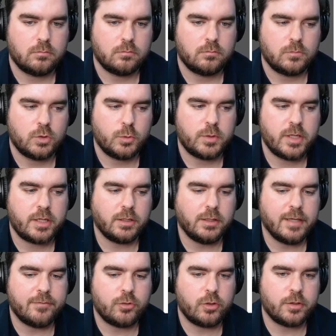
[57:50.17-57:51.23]
So we take
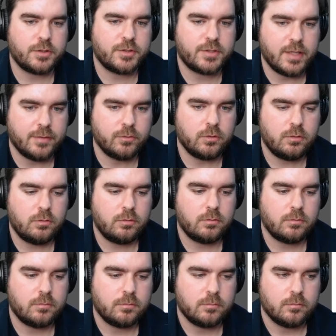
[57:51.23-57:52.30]
11, go to 7.
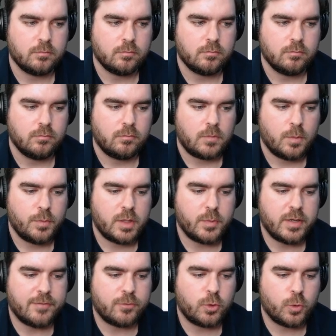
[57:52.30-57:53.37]
But then
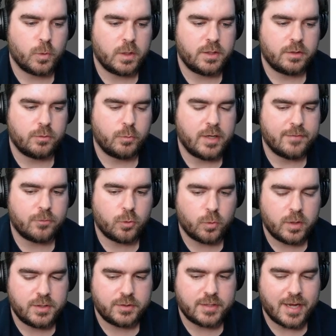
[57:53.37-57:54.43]
we have
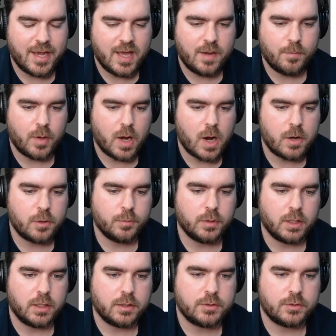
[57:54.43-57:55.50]
Grist and
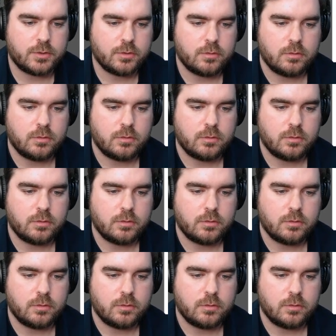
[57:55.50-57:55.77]
Pyroblast.